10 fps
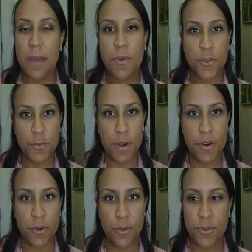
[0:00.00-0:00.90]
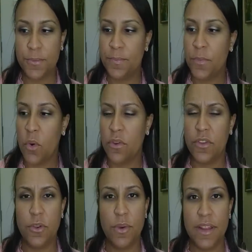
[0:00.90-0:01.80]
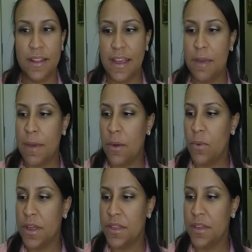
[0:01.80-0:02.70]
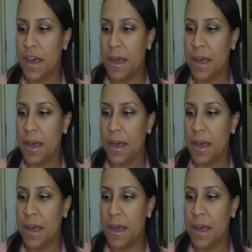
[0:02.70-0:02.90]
Emerald Sparkles or the new one that they came out with.